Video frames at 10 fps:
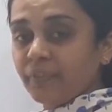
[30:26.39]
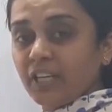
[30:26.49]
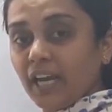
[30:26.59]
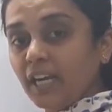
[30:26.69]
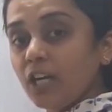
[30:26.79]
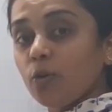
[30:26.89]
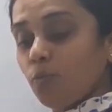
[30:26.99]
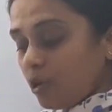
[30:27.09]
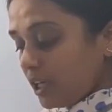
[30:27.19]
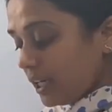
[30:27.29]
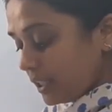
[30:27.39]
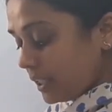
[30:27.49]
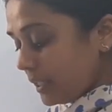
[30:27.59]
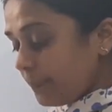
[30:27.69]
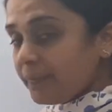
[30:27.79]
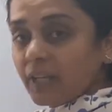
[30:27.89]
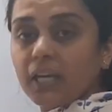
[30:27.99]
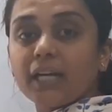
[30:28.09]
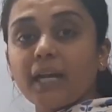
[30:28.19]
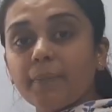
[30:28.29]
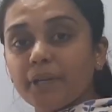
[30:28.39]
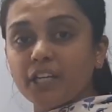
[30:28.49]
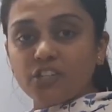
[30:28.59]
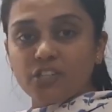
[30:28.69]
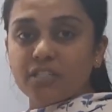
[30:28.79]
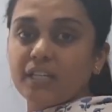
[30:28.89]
Right? What are the adaptations